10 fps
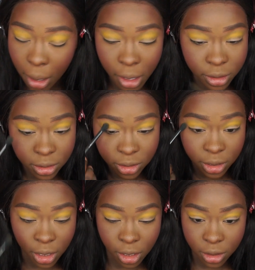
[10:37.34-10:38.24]
It's
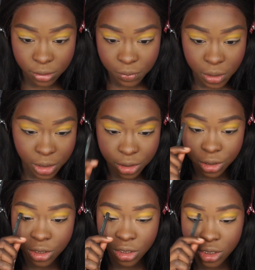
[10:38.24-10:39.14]
sticking.
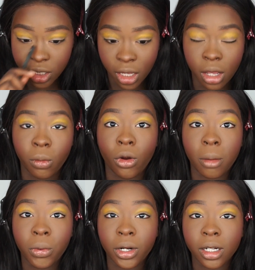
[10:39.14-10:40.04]
It's just sticking where I
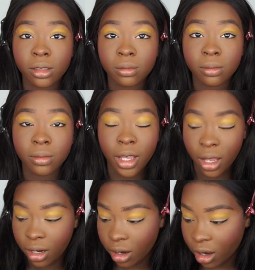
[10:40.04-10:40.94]
put it,
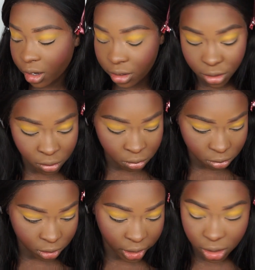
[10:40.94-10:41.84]
and I don't
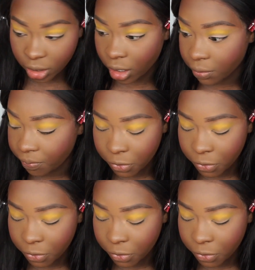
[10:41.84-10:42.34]
like that.